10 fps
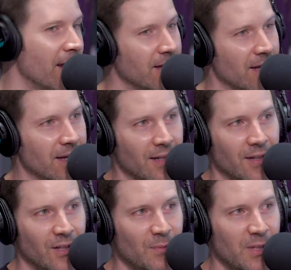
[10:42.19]
Hey, dad,
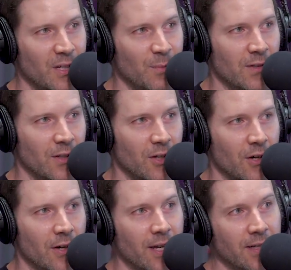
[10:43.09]
can you give me the Above the
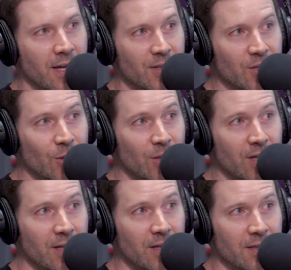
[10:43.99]
Law? Hey, dad, wow.
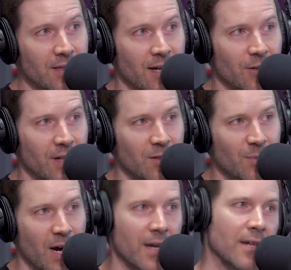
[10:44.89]
Schoolly D is out. Can you
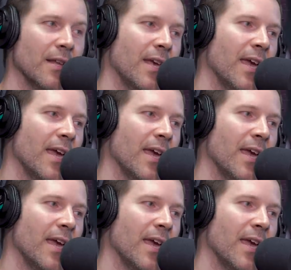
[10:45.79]
buy it?